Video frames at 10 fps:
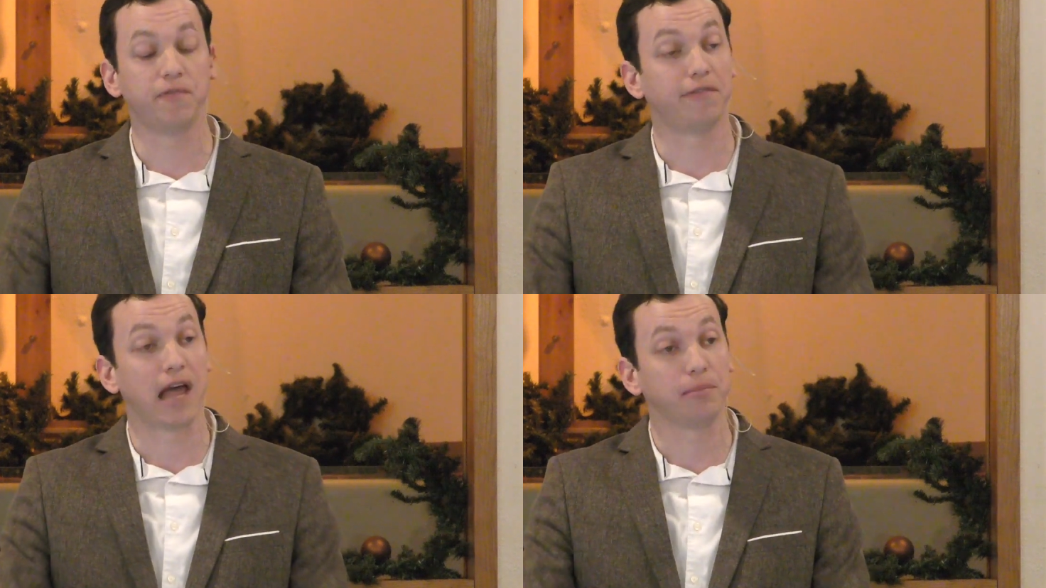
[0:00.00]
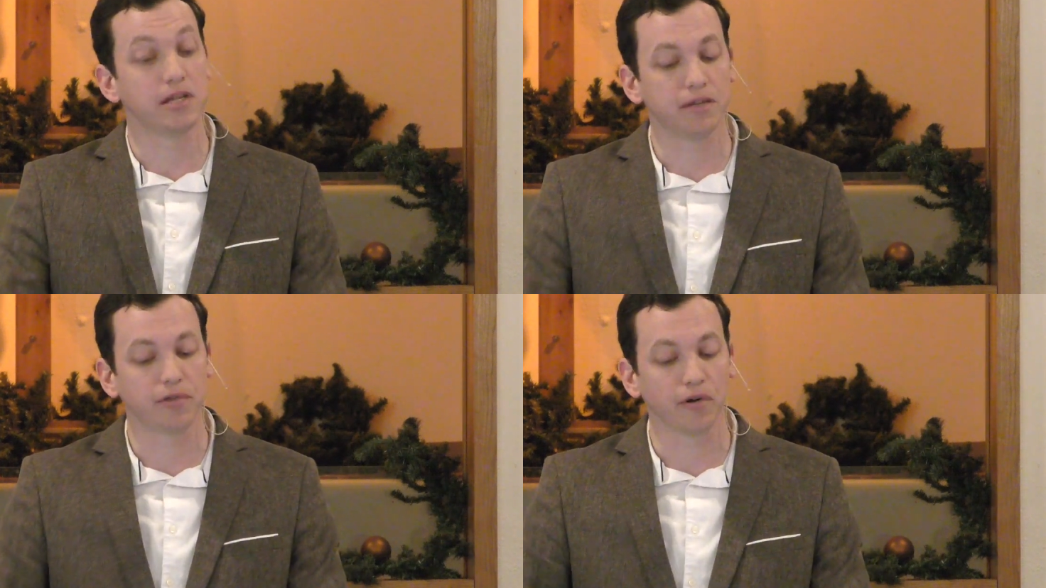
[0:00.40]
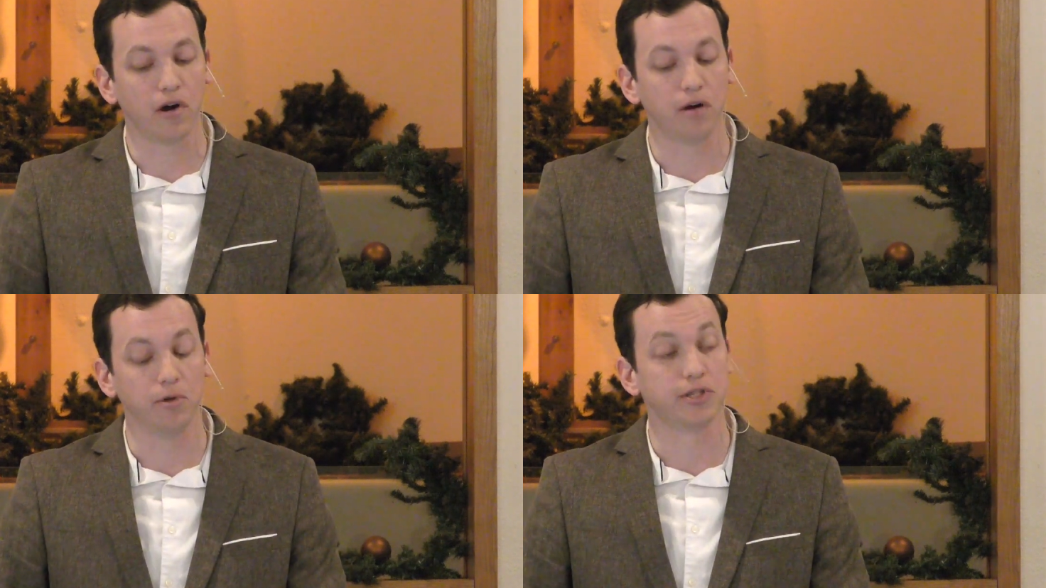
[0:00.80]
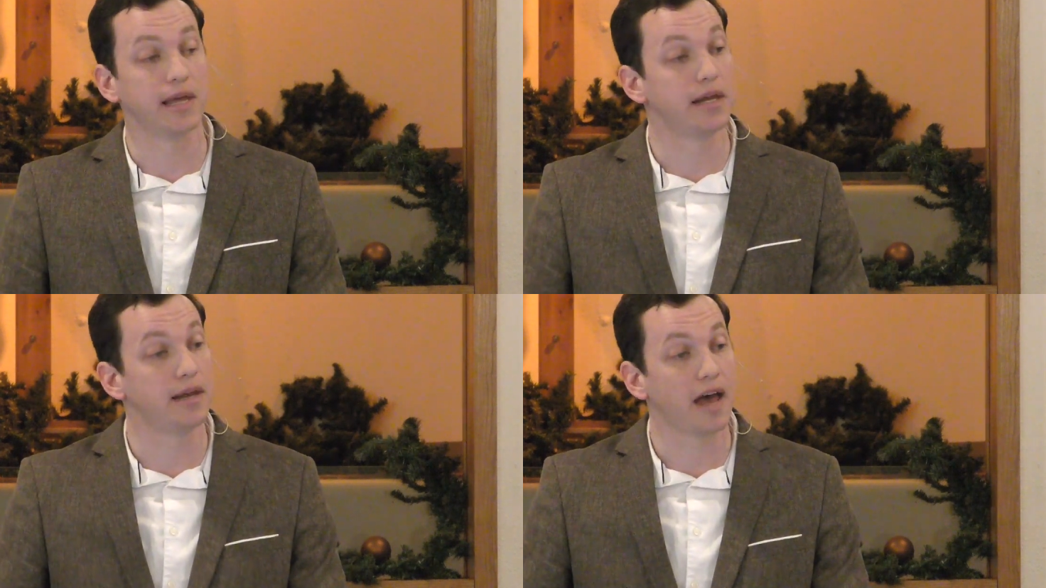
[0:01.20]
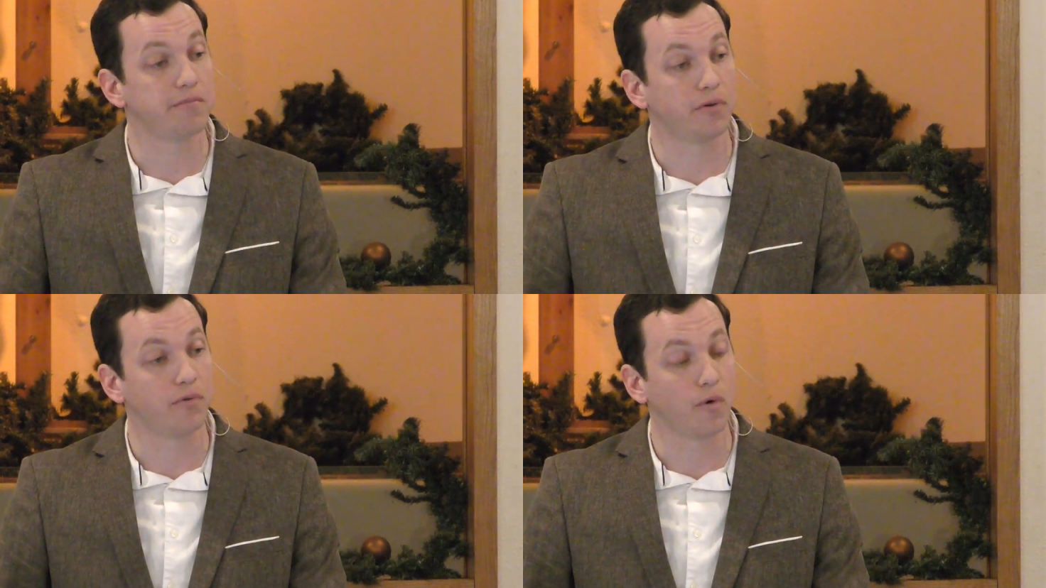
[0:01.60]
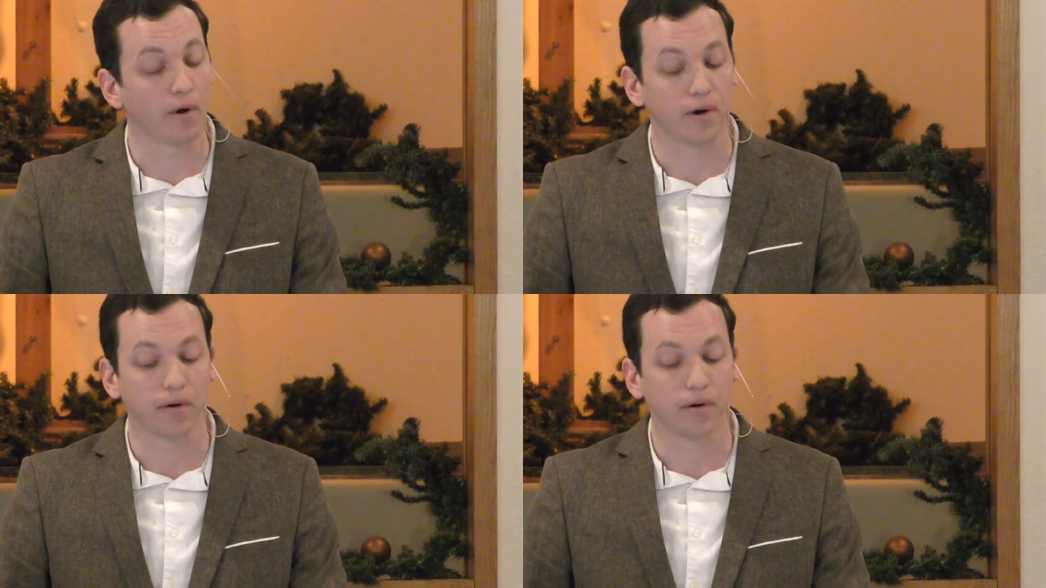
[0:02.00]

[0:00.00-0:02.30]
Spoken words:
families of their own, which they didn't have before.